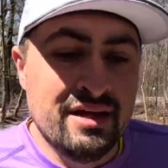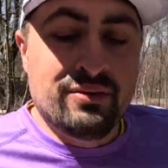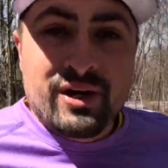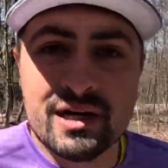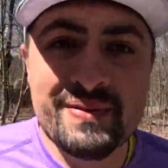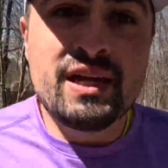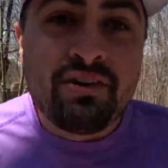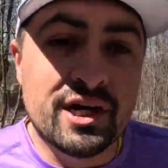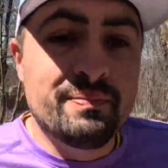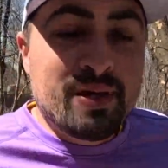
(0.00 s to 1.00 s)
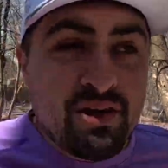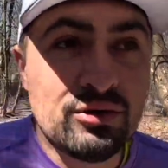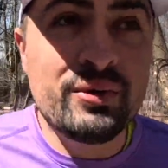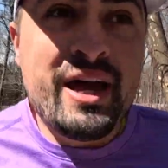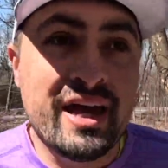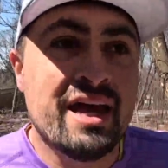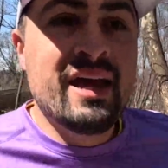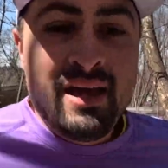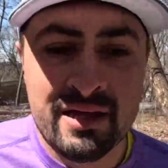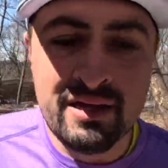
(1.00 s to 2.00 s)
We're gonna be going up a new way
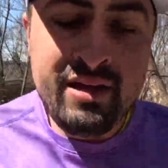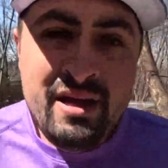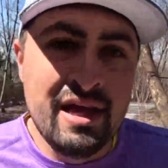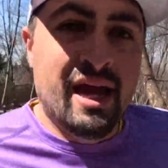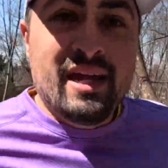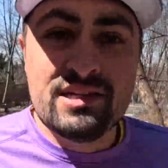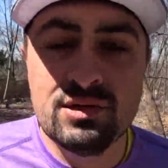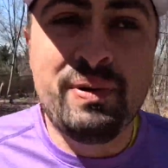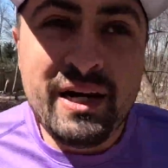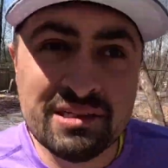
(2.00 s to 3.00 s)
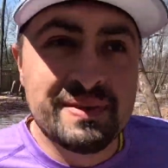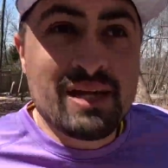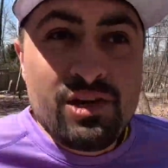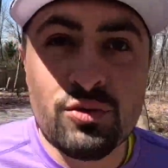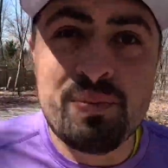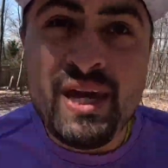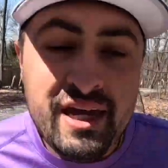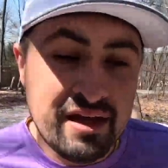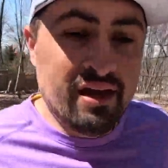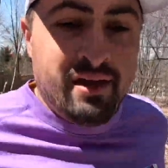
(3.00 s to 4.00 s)
and to possibly a new
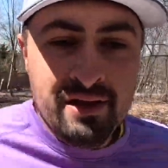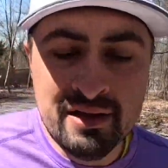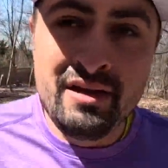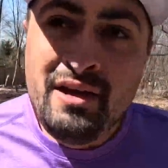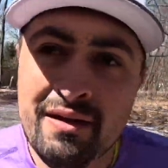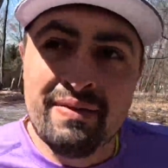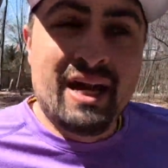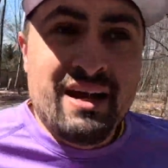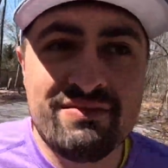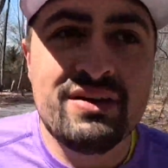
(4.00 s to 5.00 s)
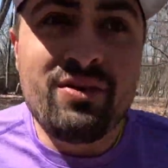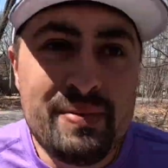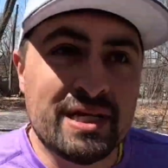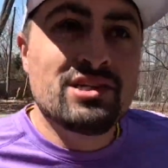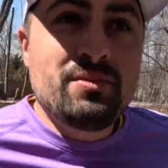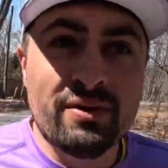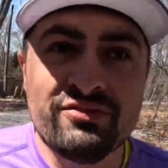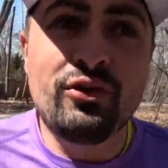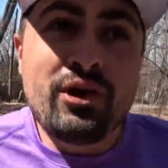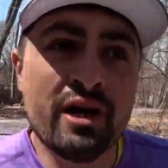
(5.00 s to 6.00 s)
peak that I've never been to
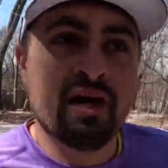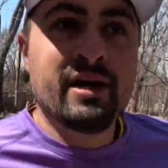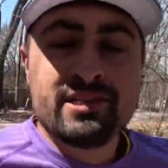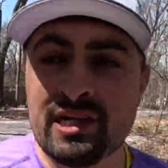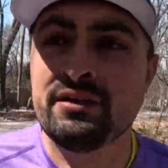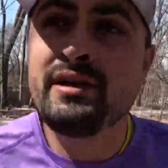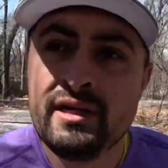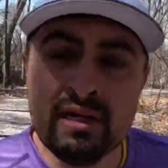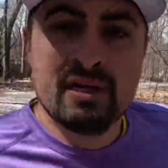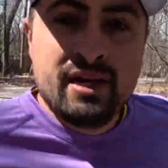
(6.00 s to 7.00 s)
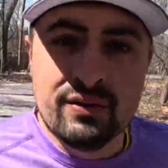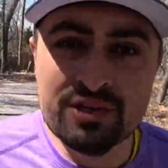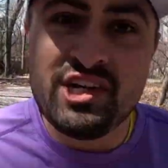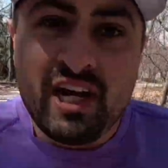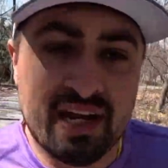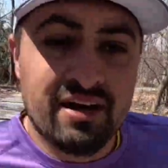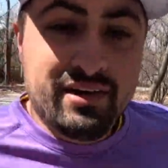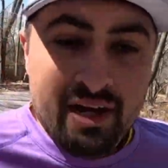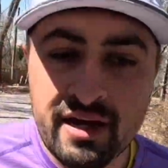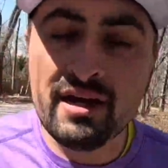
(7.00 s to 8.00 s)
before. So we'll check it
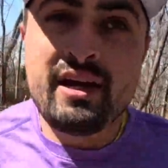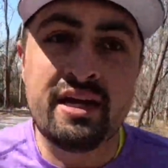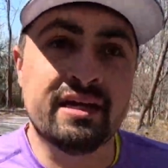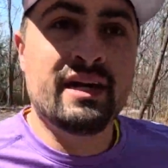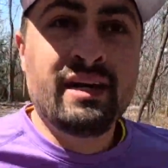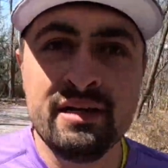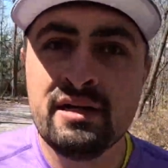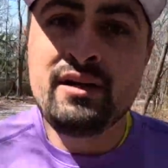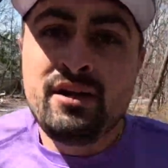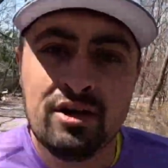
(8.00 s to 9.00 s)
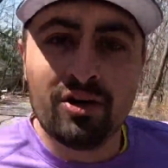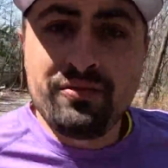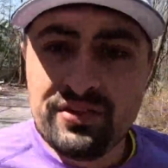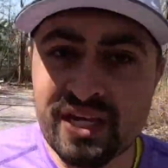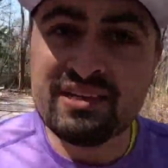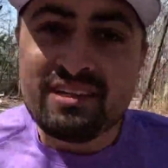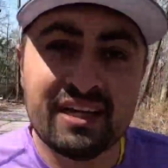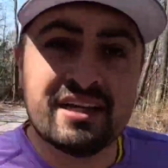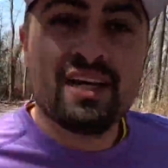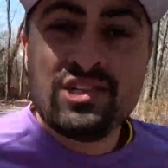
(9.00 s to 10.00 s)
out and uh, hopefully it's
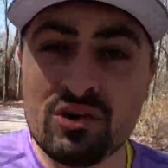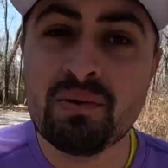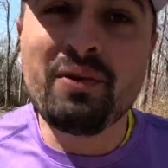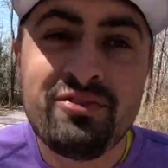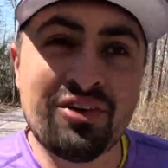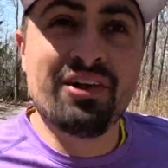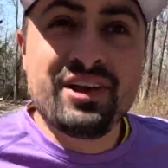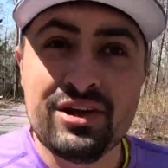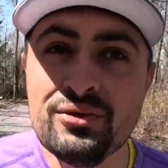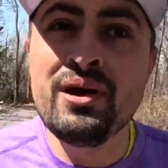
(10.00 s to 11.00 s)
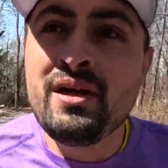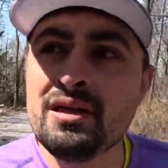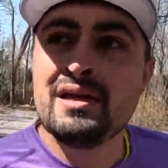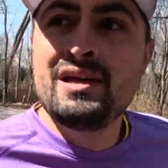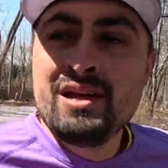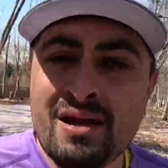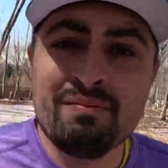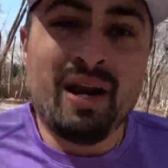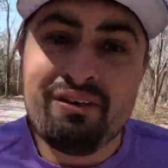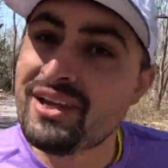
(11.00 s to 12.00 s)
uh, enjoyable for all you.
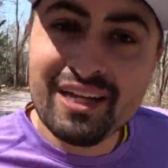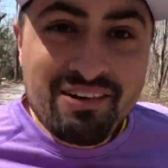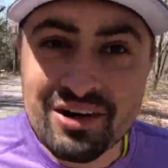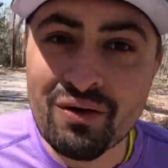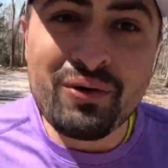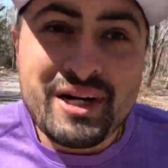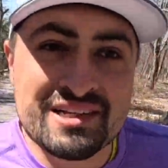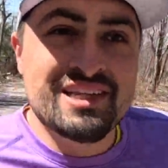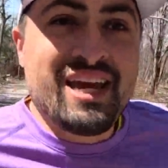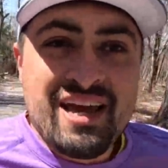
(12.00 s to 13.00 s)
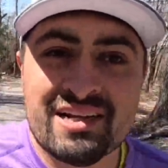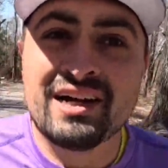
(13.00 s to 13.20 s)
But I really don't know what we're gonna see.